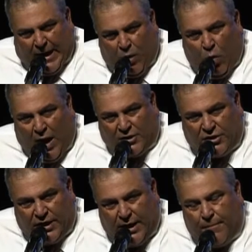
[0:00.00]
watched
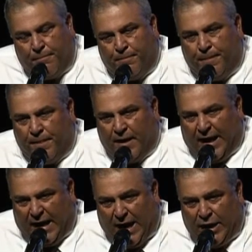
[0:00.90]
him,
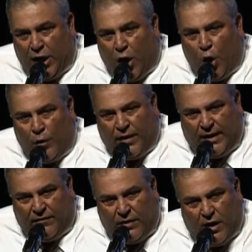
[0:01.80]
and I know that
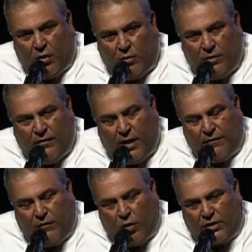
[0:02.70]
even though,
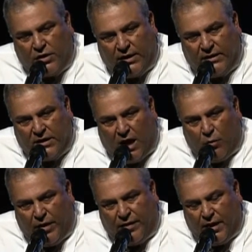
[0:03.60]
unfortunately, he's not
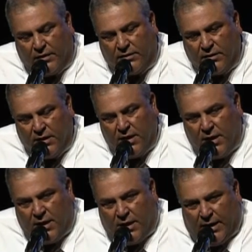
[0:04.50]
with us,
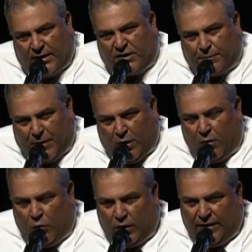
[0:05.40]
his spirit
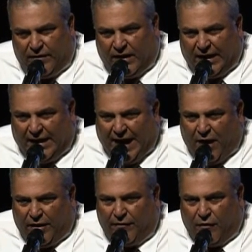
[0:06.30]
will live in Lee
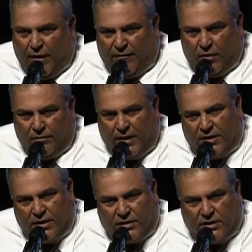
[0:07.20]
County forever. And
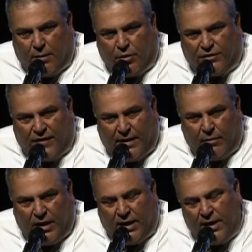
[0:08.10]
to the Summers
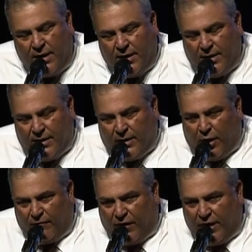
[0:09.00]
family, you know,
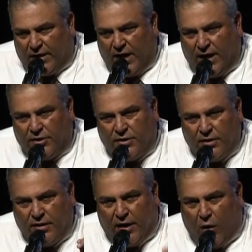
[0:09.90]
I'm very touched,
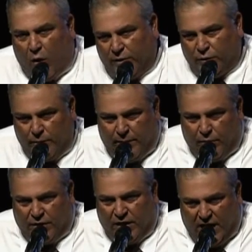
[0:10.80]
and I'll always remember
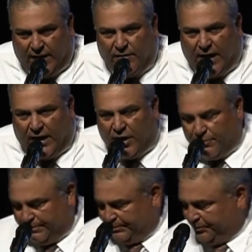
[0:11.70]
tonight. Thank you.
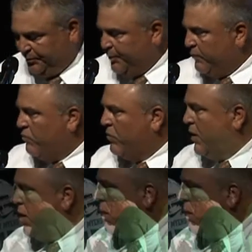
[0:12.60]
This